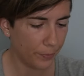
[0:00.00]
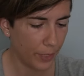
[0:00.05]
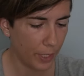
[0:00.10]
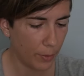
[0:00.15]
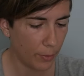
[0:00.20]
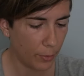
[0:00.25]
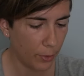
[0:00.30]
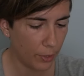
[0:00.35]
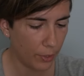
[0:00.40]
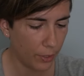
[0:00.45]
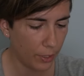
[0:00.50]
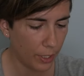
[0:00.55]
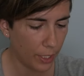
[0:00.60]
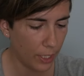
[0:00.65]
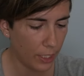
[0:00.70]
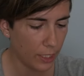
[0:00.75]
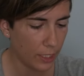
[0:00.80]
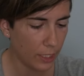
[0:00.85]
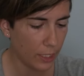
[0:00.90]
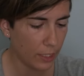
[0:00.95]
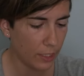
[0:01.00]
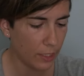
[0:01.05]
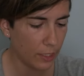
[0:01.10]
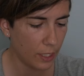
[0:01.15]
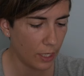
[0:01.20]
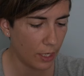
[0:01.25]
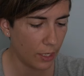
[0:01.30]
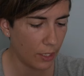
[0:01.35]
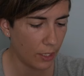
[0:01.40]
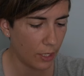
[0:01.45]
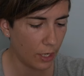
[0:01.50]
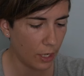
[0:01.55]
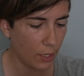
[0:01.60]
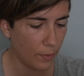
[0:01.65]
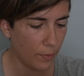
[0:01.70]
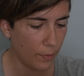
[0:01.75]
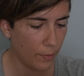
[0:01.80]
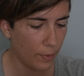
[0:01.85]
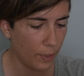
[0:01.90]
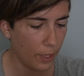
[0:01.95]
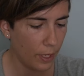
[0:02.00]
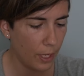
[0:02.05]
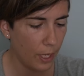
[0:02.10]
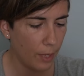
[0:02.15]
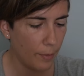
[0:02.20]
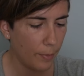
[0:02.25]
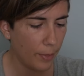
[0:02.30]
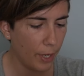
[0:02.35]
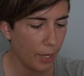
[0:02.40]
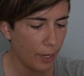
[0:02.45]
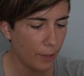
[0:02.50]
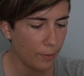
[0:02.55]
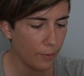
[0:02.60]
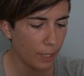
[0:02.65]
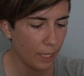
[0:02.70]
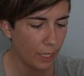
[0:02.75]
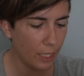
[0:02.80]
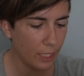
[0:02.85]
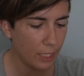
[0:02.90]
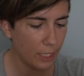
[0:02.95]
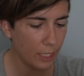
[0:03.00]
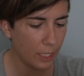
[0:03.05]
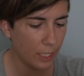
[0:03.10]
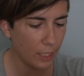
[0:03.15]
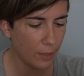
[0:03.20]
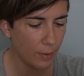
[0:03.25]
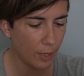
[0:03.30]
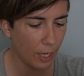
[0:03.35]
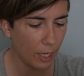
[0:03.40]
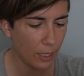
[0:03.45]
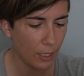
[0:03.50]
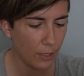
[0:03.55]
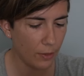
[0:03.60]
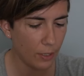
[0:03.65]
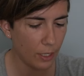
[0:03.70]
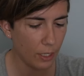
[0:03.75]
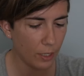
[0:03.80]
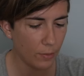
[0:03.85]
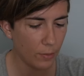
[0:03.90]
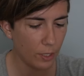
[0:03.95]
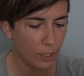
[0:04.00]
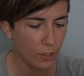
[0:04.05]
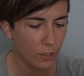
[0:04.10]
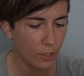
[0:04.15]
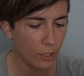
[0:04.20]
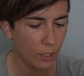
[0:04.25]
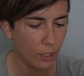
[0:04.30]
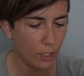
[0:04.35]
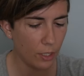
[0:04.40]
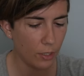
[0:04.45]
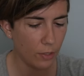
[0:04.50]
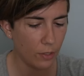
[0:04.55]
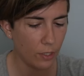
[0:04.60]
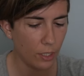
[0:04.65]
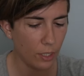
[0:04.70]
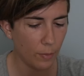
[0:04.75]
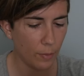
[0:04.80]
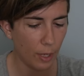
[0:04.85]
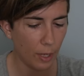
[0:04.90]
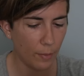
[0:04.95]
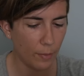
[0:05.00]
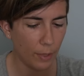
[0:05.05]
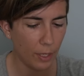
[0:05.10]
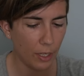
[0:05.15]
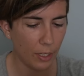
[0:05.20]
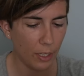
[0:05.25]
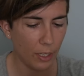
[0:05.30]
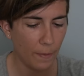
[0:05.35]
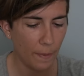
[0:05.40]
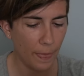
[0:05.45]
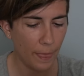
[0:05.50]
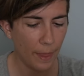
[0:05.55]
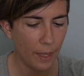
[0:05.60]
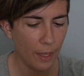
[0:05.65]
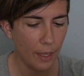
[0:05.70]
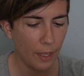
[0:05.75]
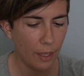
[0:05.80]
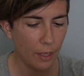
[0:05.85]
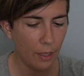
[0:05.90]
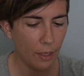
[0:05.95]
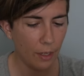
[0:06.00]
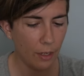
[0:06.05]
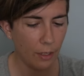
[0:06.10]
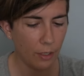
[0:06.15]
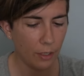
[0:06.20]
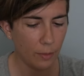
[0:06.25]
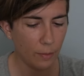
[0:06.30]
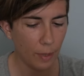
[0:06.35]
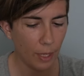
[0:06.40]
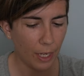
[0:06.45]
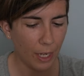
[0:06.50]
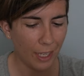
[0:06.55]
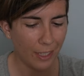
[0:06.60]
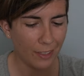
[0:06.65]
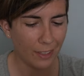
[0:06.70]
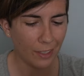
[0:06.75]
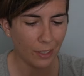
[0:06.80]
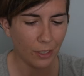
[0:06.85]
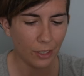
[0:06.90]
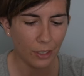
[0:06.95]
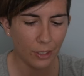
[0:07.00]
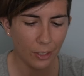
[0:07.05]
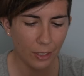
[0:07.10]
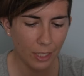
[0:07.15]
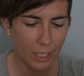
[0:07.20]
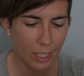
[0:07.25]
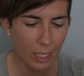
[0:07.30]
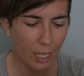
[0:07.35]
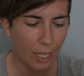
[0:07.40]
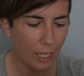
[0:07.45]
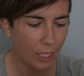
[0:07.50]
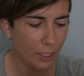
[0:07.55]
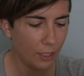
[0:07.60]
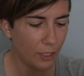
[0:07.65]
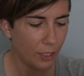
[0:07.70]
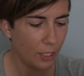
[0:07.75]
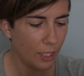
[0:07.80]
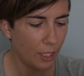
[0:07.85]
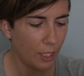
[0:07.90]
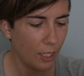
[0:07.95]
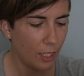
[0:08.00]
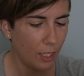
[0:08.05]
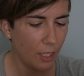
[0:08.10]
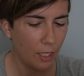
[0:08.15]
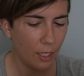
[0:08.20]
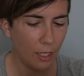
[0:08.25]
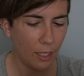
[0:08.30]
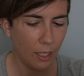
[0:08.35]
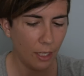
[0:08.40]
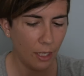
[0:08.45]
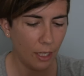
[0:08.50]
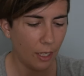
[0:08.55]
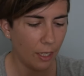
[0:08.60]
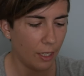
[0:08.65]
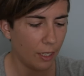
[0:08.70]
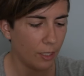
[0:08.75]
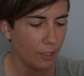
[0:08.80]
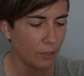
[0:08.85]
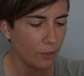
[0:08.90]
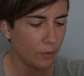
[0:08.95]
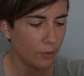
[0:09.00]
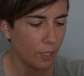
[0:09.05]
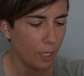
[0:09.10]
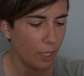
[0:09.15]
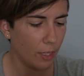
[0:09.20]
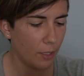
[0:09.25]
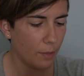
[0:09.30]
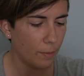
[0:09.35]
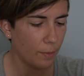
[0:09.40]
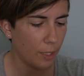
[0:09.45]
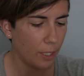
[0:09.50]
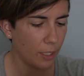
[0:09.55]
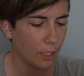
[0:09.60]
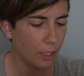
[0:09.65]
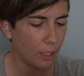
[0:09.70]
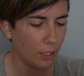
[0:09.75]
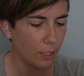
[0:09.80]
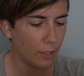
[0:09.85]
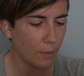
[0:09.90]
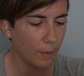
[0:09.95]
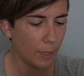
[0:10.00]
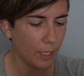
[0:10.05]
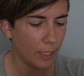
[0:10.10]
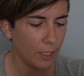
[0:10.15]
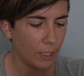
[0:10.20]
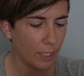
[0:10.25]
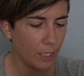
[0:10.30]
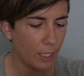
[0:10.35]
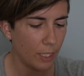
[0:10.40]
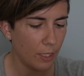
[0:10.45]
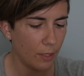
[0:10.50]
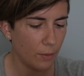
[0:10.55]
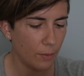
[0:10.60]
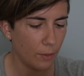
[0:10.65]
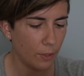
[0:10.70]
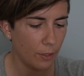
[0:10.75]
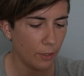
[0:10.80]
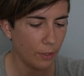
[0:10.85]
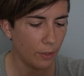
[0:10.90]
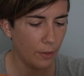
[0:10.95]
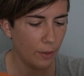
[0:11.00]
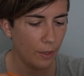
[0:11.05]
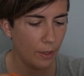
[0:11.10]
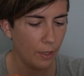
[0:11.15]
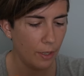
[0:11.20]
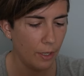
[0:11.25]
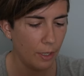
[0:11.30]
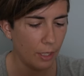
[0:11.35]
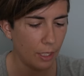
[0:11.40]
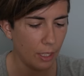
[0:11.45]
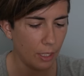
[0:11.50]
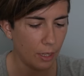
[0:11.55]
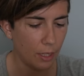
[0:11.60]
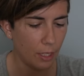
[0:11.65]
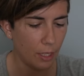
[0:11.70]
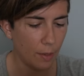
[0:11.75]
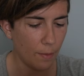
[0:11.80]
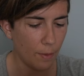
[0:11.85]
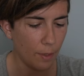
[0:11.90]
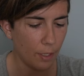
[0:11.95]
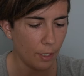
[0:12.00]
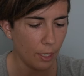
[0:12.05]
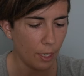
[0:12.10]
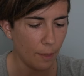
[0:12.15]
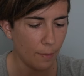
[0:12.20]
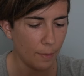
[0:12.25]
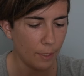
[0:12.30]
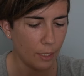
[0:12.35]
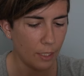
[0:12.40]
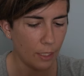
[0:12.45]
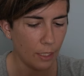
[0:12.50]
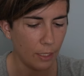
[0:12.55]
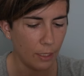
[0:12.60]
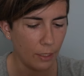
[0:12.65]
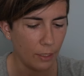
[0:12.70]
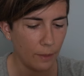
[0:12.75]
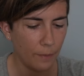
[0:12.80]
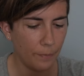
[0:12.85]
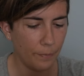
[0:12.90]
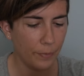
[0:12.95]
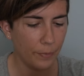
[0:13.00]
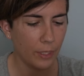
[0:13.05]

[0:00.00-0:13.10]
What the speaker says: Important things to consider: our paw-ready team highly recommends starting using the BiteBlock on your pet as an early age, as regular brushing on your pet's teeth will get them accommodated